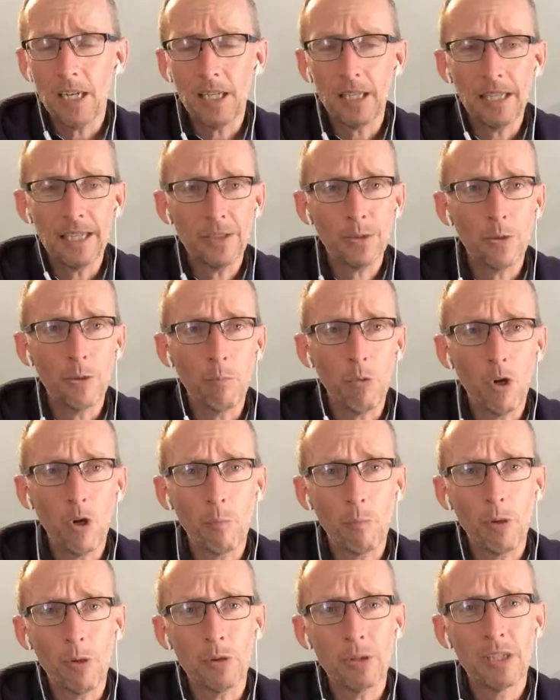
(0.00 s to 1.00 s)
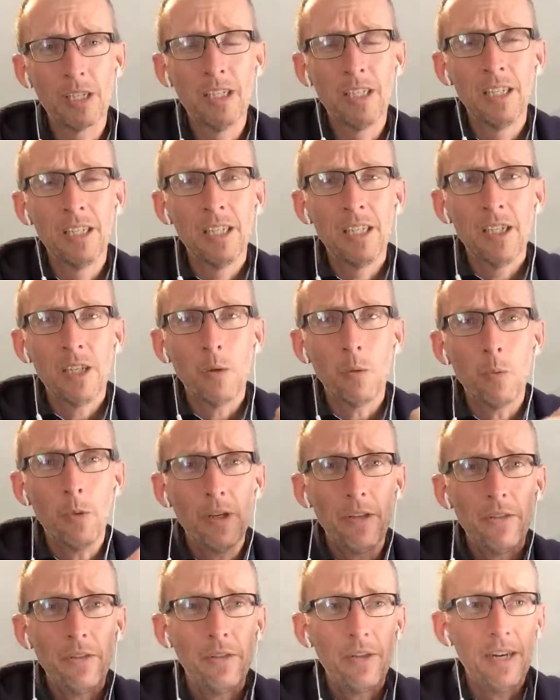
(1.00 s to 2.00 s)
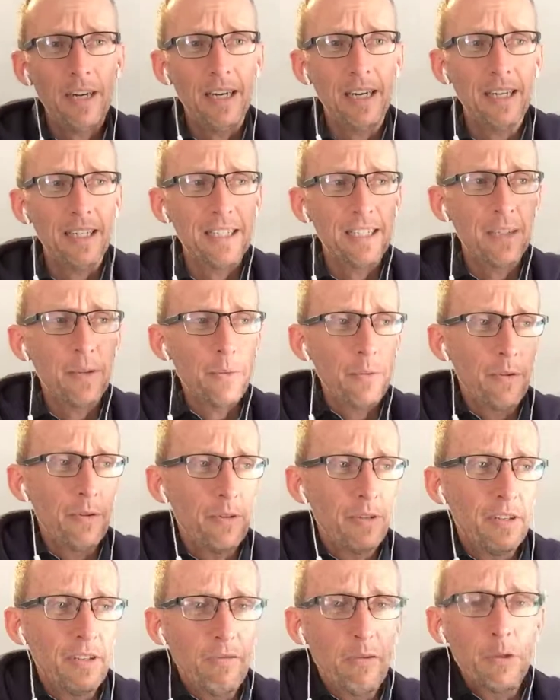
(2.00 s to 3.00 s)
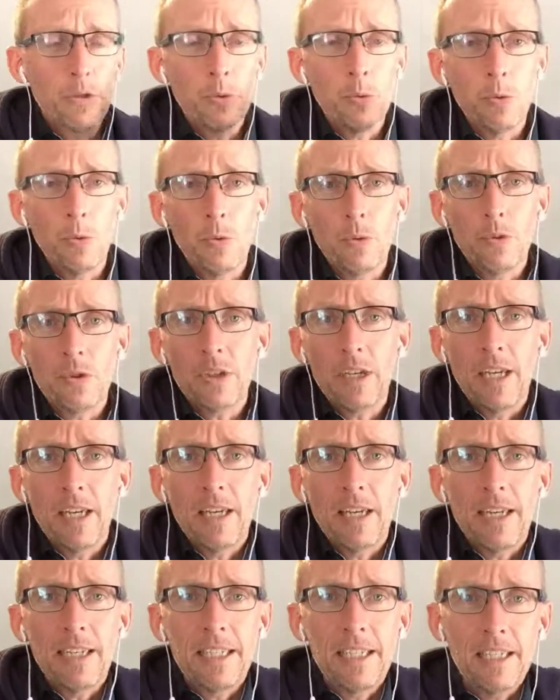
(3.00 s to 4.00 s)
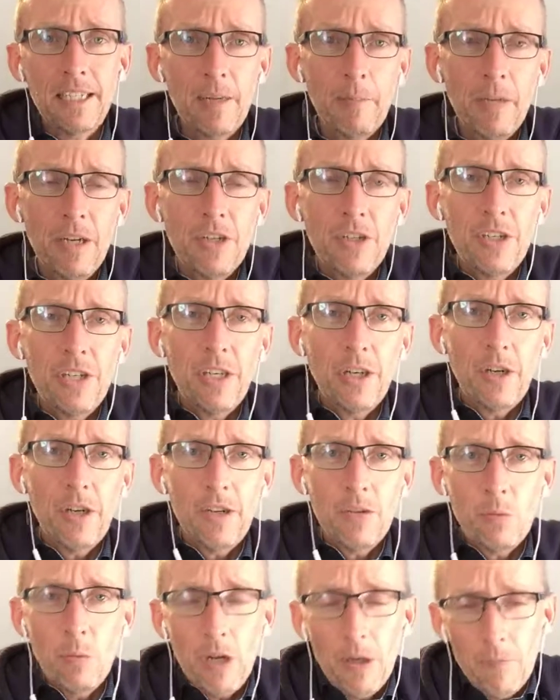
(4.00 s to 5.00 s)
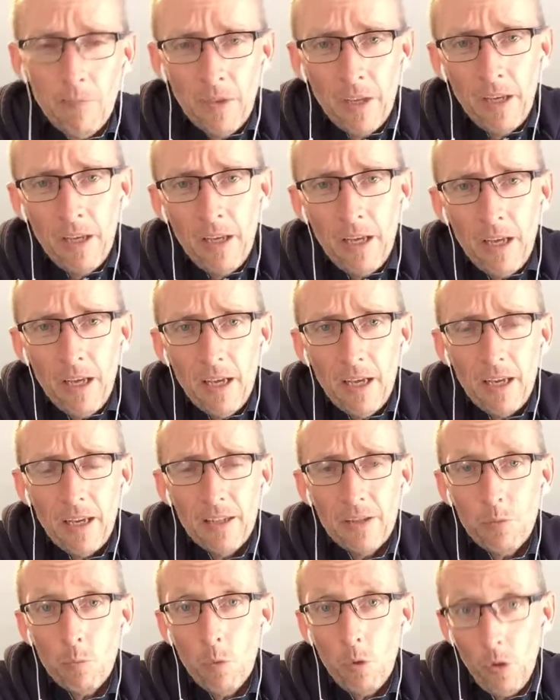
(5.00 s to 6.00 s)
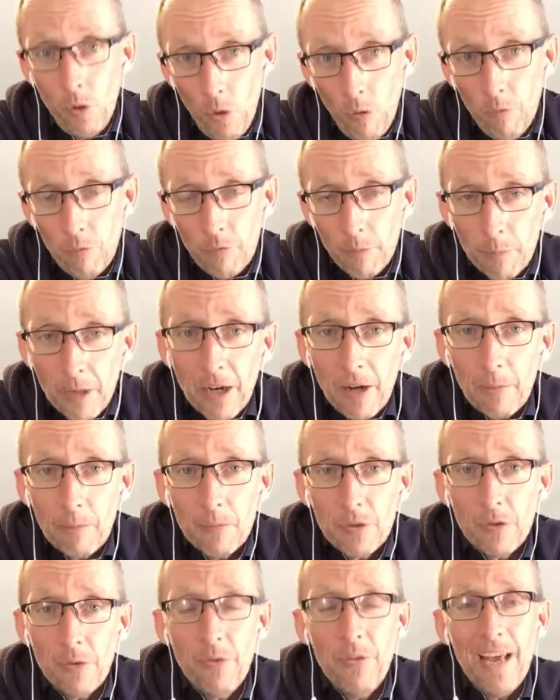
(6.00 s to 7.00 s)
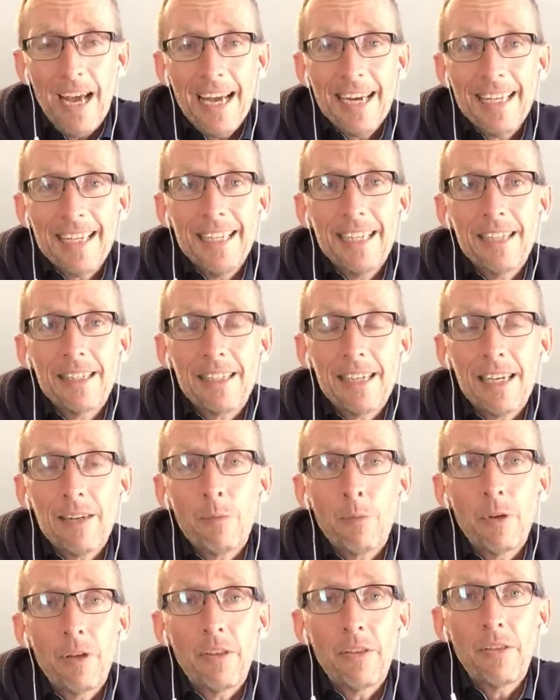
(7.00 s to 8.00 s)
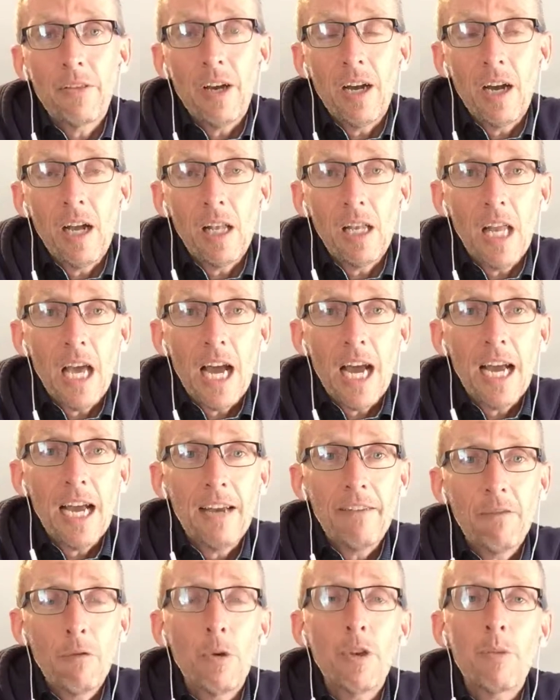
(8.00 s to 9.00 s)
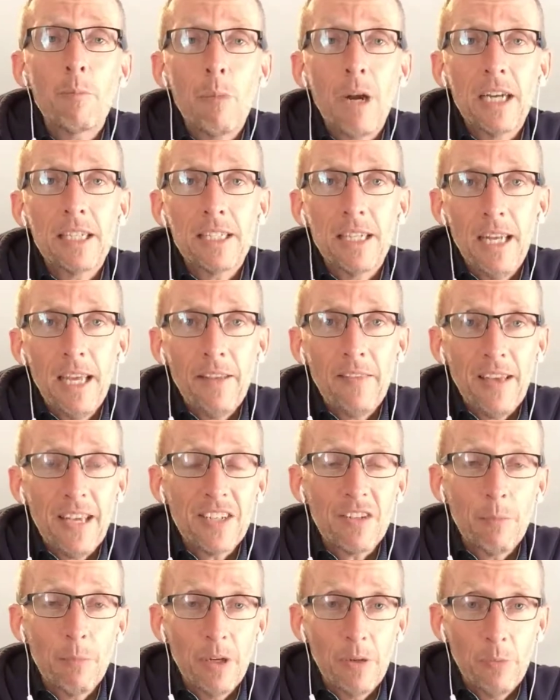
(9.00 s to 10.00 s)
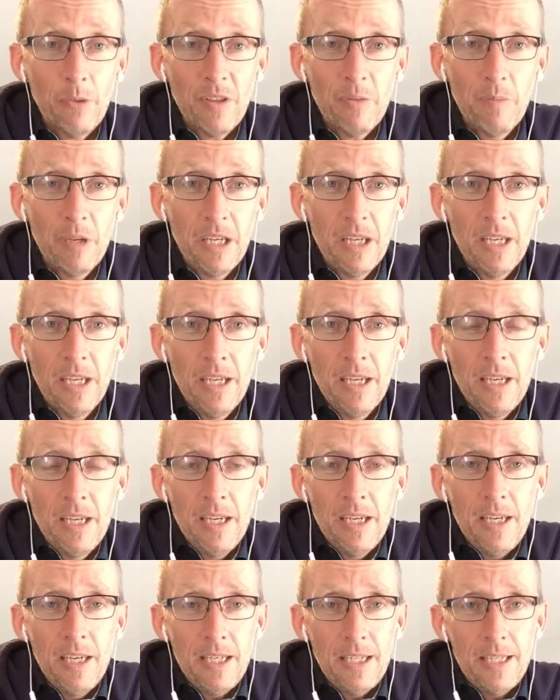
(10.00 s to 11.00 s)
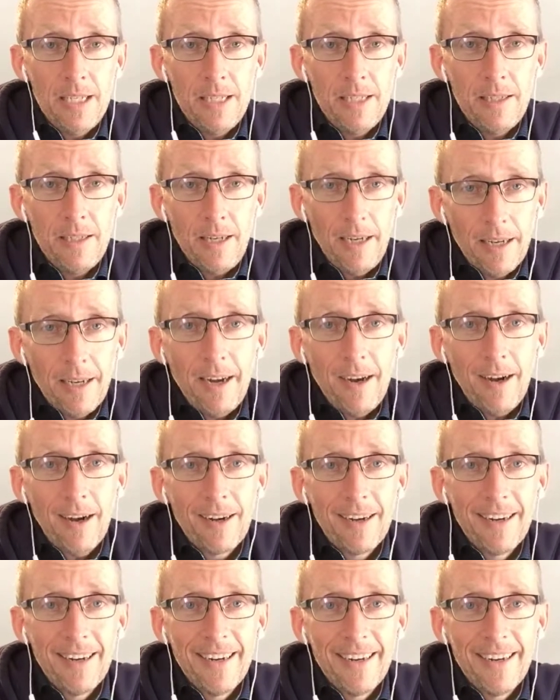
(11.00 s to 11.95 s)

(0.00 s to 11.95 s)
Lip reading: link to a blog post with the different tools and ideas I mentioned here as well, and we'll go from there. So that is it with Live with Mike today. Thanks for being with me. Take care.